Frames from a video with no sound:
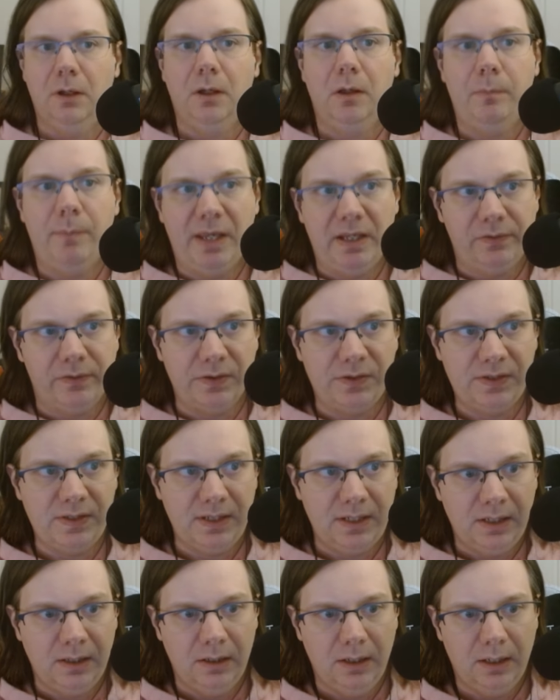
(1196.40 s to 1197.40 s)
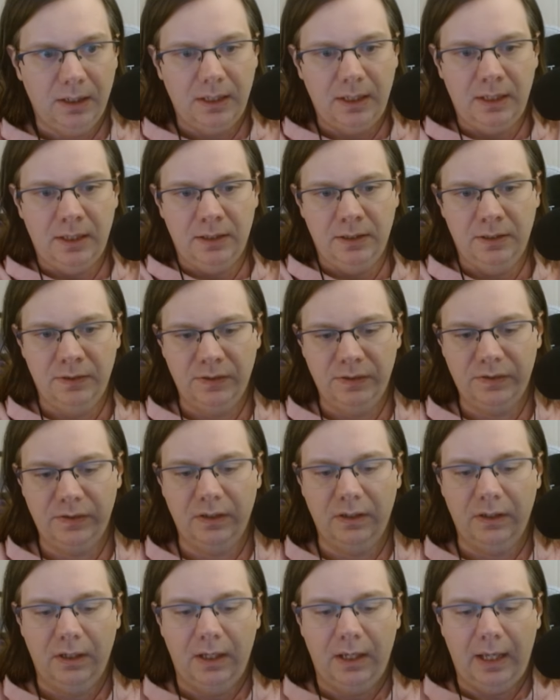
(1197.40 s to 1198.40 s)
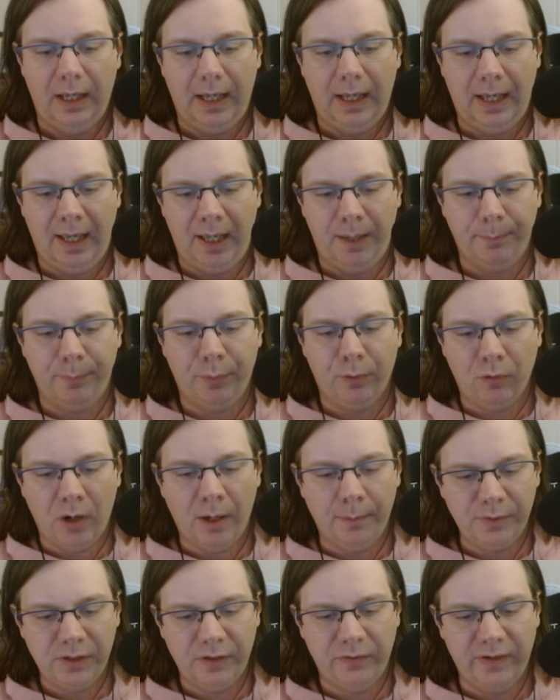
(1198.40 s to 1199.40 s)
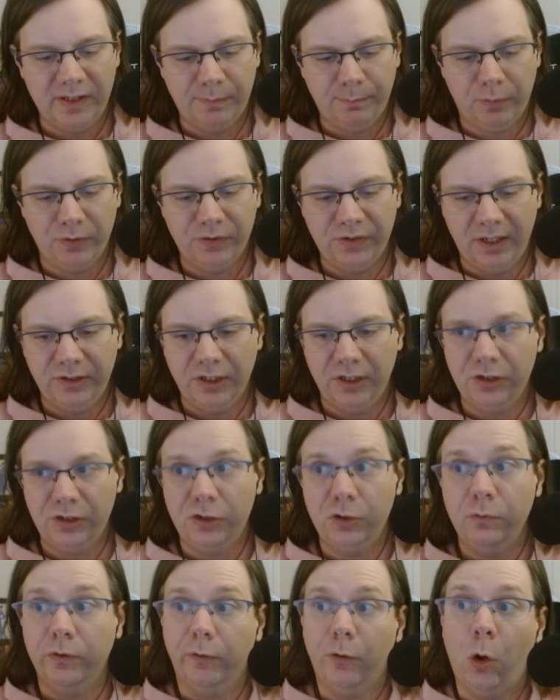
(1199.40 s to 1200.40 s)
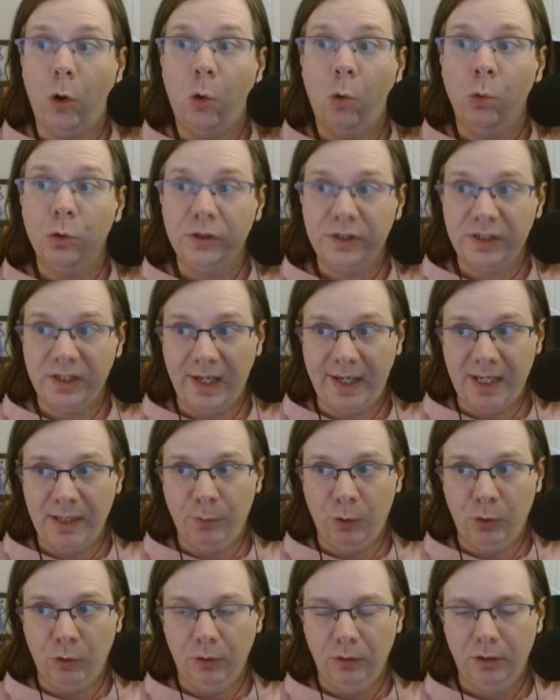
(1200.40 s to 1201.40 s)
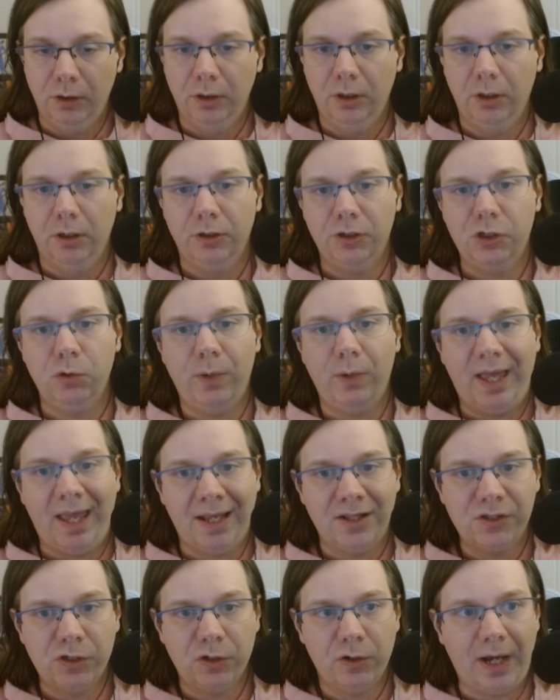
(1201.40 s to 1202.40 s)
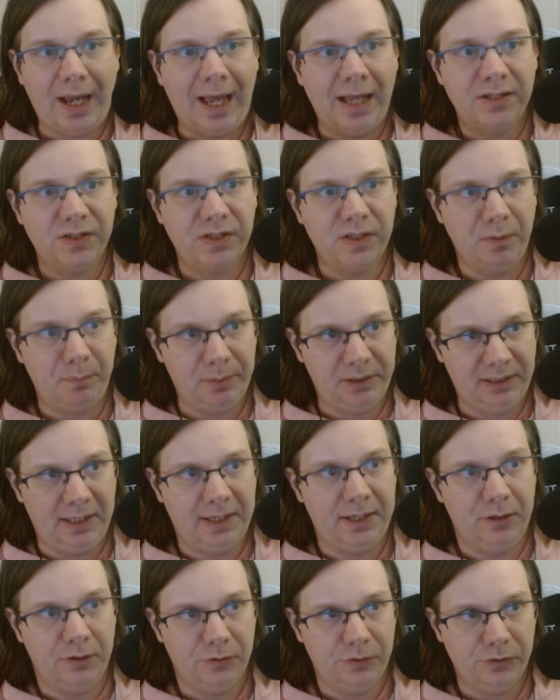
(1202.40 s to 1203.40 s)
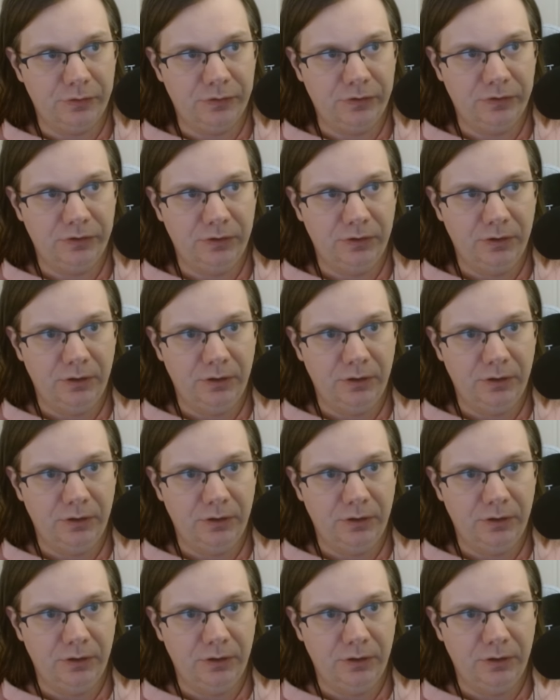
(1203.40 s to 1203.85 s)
Paint the Scene is a prompt that is presented to the whole table to answer as the players.